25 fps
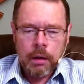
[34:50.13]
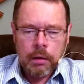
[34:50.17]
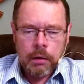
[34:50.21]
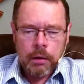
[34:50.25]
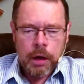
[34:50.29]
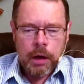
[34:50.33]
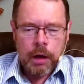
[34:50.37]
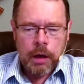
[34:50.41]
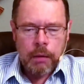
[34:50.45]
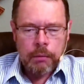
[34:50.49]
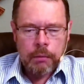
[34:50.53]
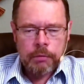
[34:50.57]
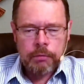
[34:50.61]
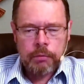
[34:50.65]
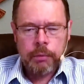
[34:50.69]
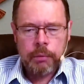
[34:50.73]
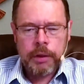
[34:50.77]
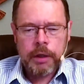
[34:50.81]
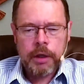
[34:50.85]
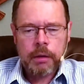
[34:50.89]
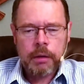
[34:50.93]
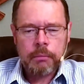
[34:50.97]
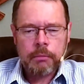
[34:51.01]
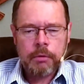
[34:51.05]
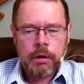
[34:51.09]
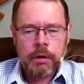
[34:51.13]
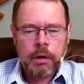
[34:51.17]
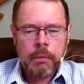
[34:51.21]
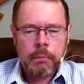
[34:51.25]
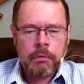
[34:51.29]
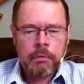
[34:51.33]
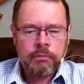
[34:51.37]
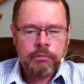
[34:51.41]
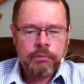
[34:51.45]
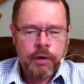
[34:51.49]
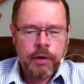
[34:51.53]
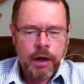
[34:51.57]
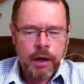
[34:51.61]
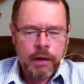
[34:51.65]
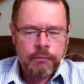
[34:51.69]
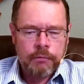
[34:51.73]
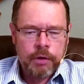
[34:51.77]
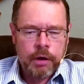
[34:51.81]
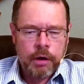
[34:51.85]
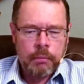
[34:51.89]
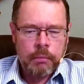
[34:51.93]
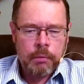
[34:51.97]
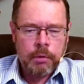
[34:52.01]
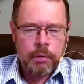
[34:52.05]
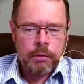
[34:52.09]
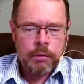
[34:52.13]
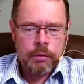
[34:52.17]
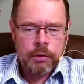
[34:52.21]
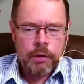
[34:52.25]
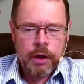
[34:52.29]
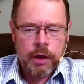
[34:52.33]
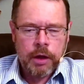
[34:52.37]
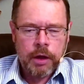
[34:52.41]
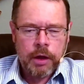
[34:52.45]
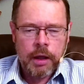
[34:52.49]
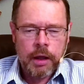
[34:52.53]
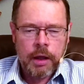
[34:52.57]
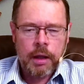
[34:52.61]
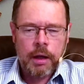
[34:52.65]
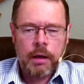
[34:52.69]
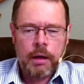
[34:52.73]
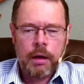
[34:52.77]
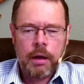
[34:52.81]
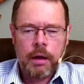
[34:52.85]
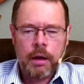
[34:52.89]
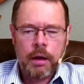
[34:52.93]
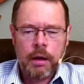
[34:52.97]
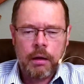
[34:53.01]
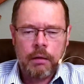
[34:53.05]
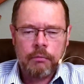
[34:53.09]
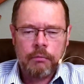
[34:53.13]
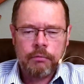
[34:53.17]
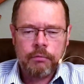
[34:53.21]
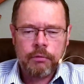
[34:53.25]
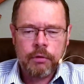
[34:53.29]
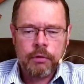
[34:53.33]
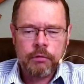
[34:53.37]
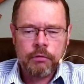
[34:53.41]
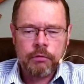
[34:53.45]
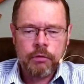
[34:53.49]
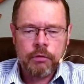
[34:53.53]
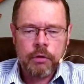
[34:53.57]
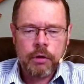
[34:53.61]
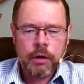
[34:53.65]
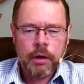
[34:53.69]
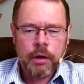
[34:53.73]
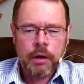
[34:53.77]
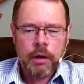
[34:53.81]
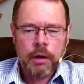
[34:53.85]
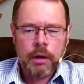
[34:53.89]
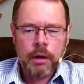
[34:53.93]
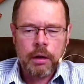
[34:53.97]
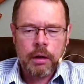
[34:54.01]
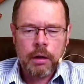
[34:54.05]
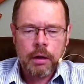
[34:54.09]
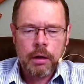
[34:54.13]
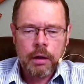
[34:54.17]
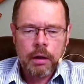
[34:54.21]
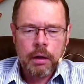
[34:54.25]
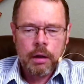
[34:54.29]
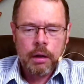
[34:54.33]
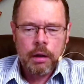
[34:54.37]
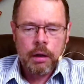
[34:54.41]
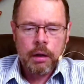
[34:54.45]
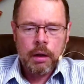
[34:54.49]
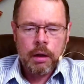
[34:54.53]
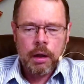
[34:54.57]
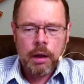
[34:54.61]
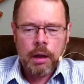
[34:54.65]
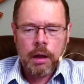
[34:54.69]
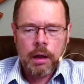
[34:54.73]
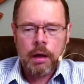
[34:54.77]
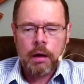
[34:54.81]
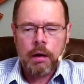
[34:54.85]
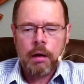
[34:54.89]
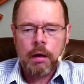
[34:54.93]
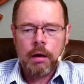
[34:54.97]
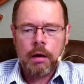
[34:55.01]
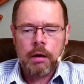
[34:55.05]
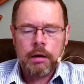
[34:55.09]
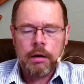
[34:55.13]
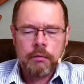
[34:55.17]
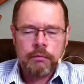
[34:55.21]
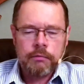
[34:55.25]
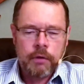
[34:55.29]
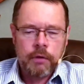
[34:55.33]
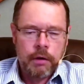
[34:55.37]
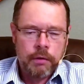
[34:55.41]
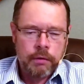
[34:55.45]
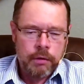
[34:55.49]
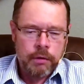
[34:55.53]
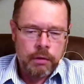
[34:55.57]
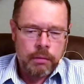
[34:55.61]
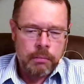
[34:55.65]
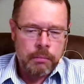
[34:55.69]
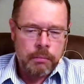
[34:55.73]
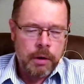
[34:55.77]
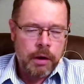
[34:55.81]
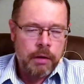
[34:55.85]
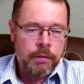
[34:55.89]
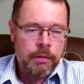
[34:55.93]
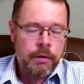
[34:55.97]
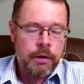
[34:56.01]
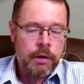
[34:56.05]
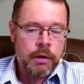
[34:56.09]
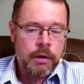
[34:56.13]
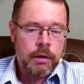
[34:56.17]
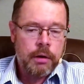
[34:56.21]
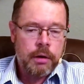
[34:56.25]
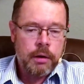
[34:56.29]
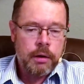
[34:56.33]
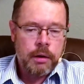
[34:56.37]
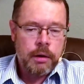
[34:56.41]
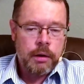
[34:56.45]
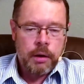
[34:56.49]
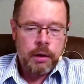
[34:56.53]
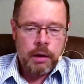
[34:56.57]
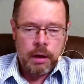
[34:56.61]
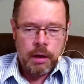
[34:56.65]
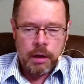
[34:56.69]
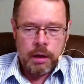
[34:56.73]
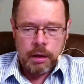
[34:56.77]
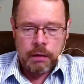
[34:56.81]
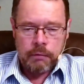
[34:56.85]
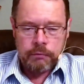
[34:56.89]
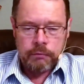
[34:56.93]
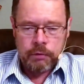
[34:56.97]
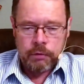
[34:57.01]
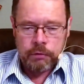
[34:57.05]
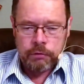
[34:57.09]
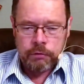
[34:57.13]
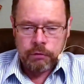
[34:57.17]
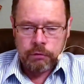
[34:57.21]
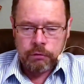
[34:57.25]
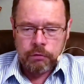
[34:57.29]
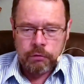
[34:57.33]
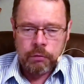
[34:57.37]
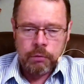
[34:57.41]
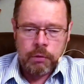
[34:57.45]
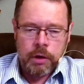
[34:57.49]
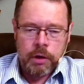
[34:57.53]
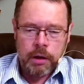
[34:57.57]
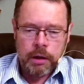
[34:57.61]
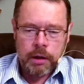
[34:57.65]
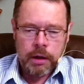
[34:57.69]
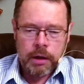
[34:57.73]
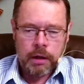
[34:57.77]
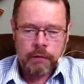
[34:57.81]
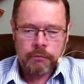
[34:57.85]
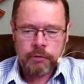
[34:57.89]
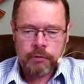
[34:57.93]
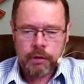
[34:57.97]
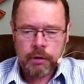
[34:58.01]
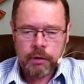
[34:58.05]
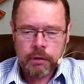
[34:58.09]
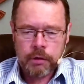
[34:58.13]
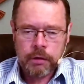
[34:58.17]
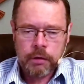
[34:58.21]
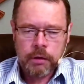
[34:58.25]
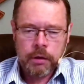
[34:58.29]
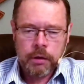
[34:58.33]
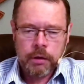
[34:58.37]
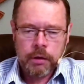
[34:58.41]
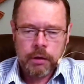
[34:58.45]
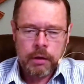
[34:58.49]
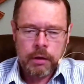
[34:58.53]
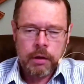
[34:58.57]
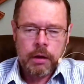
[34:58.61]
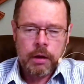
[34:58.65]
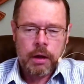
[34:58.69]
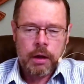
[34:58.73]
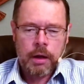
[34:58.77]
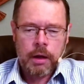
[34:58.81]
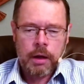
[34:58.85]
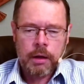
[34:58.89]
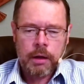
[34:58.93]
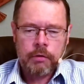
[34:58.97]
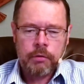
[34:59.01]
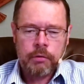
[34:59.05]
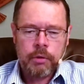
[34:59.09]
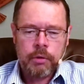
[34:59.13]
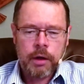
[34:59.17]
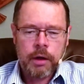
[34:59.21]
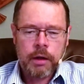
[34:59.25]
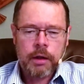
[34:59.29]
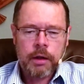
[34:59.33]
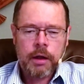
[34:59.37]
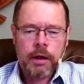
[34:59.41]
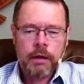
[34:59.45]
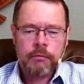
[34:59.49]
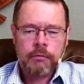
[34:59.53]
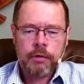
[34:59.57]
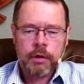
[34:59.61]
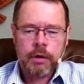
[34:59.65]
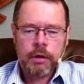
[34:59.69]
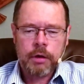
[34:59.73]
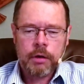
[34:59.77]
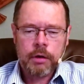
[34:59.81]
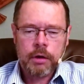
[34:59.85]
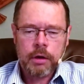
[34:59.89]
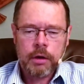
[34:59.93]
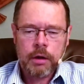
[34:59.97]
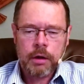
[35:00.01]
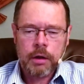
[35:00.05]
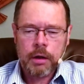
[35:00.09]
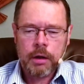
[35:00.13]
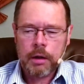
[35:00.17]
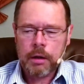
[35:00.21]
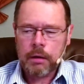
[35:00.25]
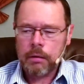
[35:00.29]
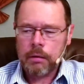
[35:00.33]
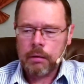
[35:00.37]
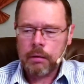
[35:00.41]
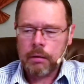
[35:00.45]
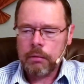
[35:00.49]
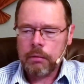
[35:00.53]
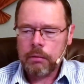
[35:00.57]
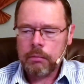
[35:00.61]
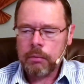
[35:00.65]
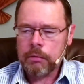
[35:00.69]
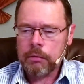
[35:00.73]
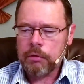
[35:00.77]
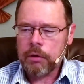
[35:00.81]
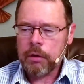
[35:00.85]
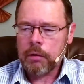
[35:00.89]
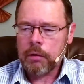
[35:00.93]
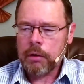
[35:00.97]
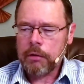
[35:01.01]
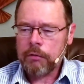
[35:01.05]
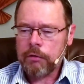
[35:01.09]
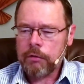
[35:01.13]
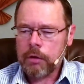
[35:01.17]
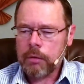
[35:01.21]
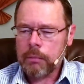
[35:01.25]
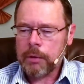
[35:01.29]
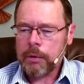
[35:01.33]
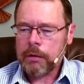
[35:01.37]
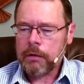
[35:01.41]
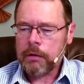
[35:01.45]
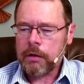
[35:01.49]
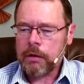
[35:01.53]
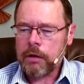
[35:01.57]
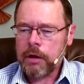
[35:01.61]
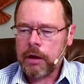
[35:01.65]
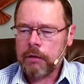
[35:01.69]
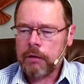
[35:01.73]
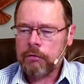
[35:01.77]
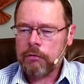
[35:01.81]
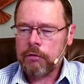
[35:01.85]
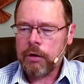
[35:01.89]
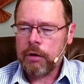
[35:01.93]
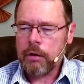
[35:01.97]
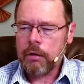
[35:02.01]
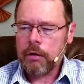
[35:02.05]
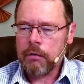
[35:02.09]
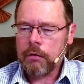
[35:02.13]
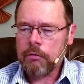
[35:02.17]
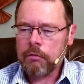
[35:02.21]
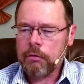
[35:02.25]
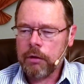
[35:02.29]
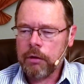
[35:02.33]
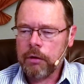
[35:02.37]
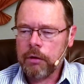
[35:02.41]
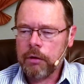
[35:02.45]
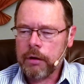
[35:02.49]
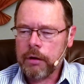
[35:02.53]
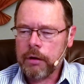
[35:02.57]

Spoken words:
Now we come to number 5 and number 10. First, honor your father and mother versus do not covet. Do not covet. What's interesting about the text here, let's look